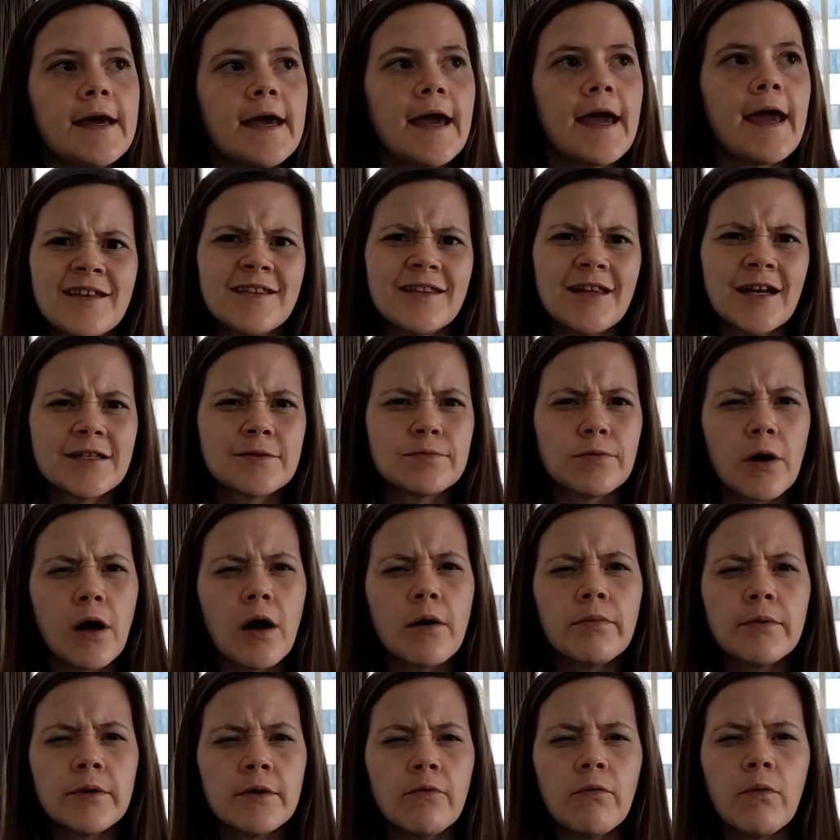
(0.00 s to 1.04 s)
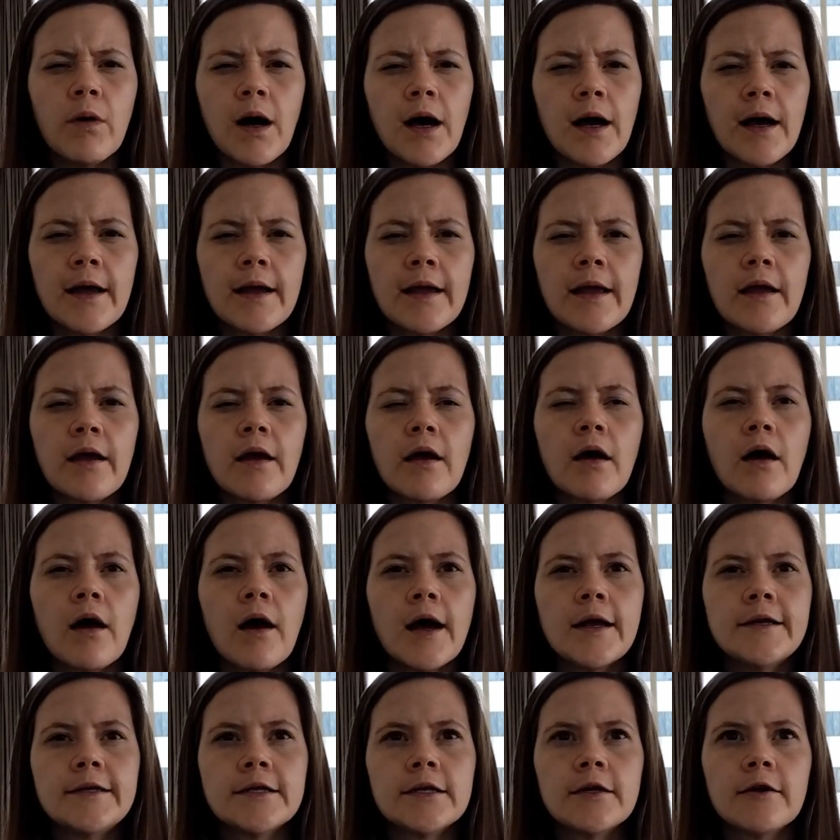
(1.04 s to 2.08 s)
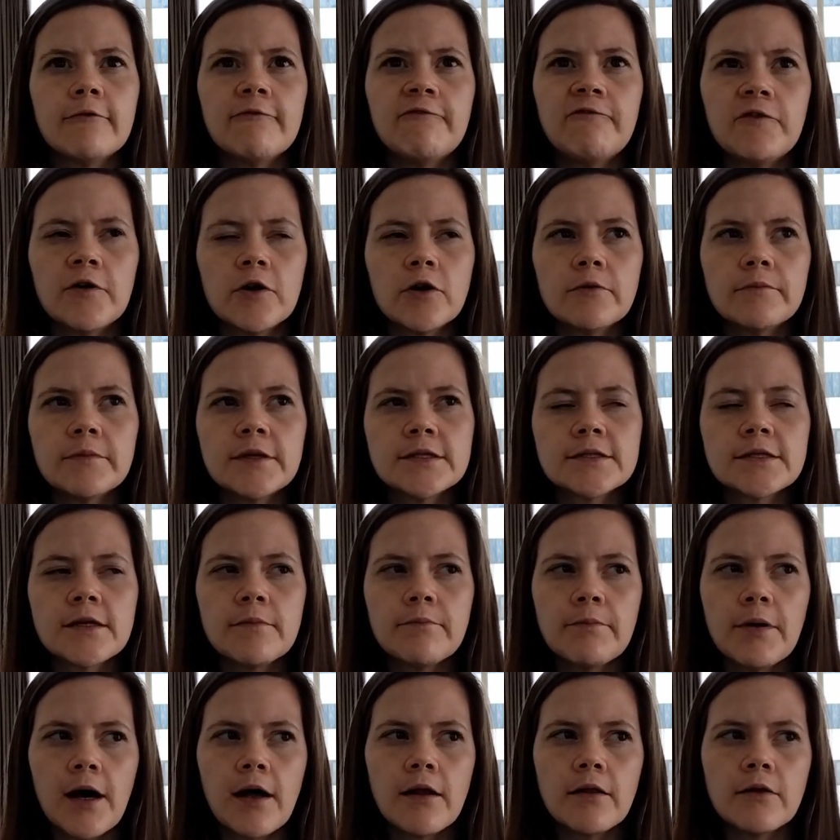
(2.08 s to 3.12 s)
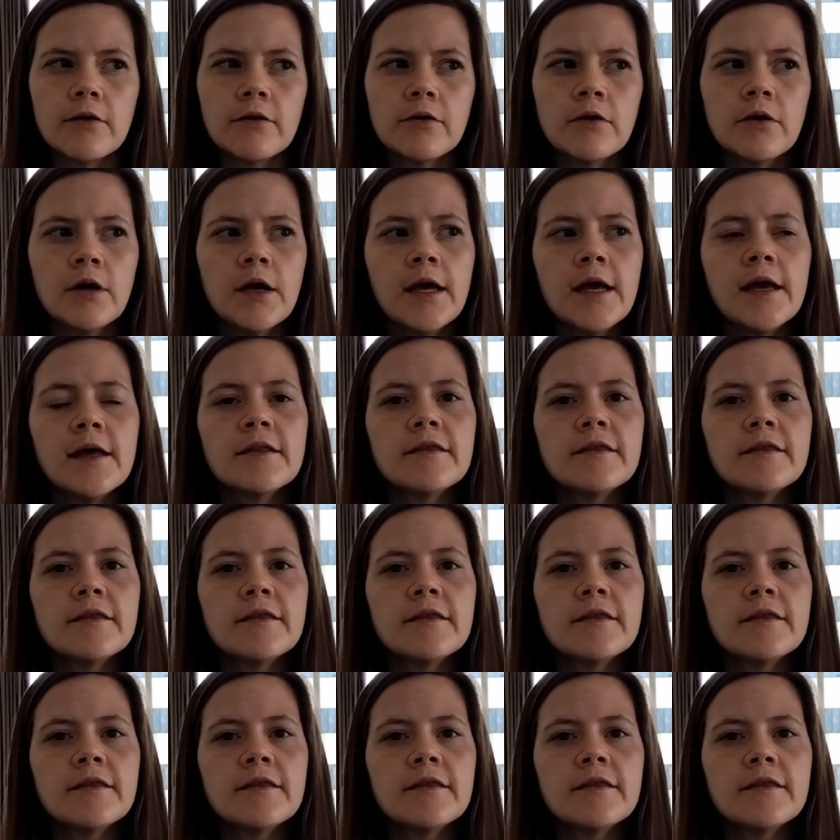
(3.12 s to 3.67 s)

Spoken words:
I think that's probably why I didn't film in São Paulo.